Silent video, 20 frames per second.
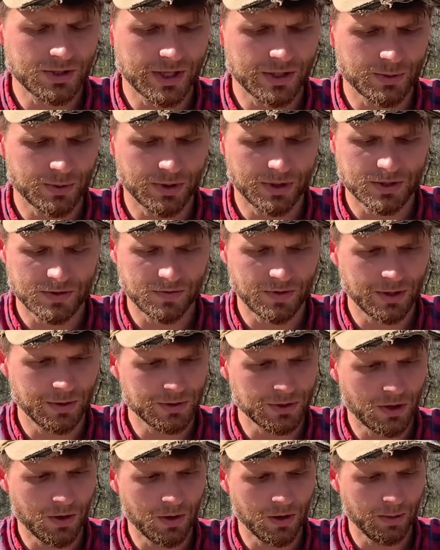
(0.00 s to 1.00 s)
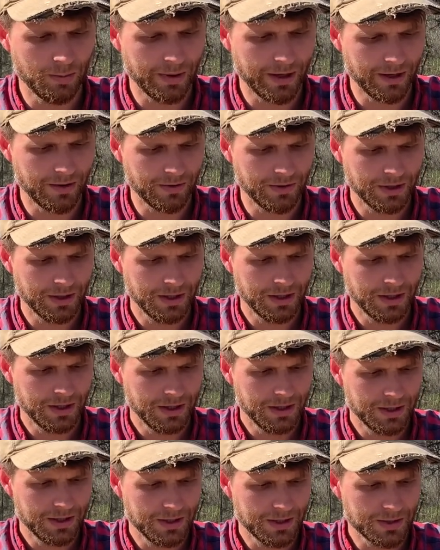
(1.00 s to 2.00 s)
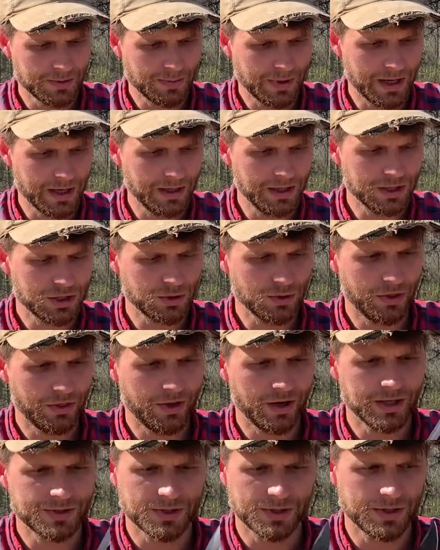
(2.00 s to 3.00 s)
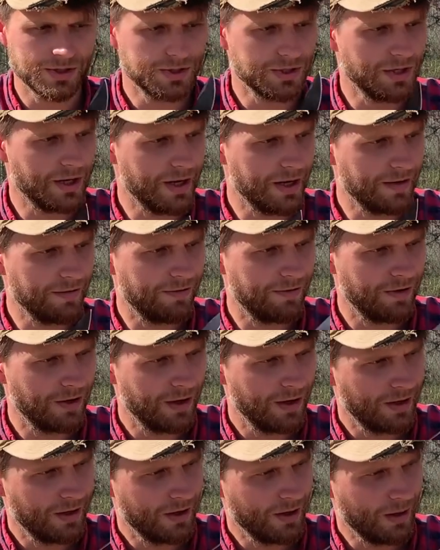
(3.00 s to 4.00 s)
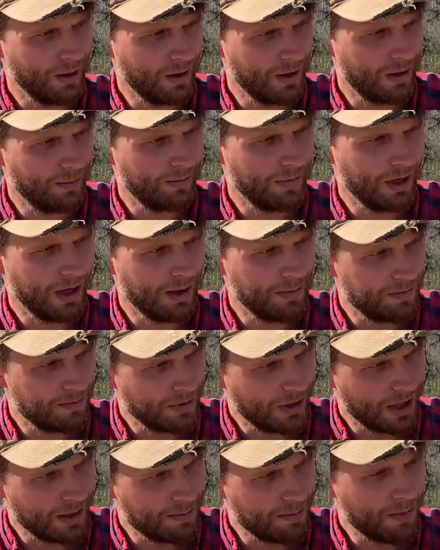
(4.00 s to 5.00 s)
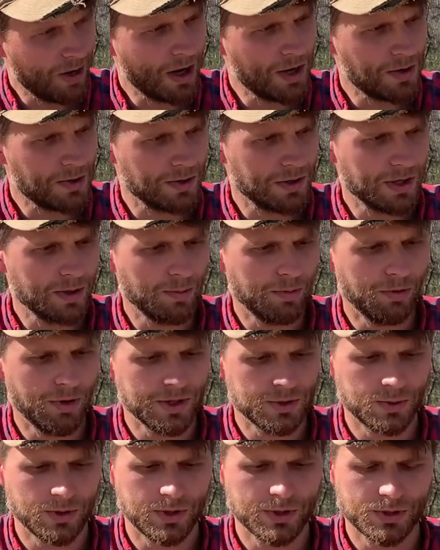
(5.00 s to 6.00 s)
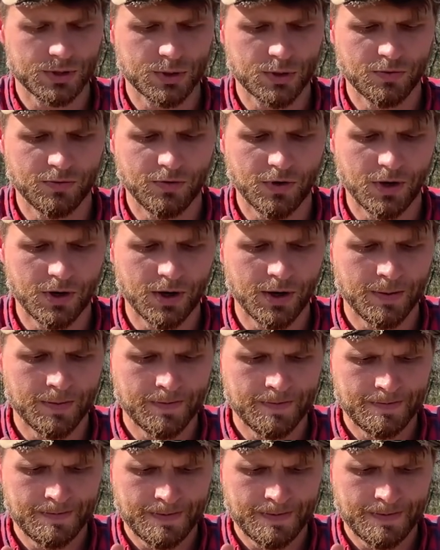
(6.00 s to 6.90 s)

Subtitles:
That's what this video is all about. Is my initial thoughts on this knife. I'm moderately impressed with it so far.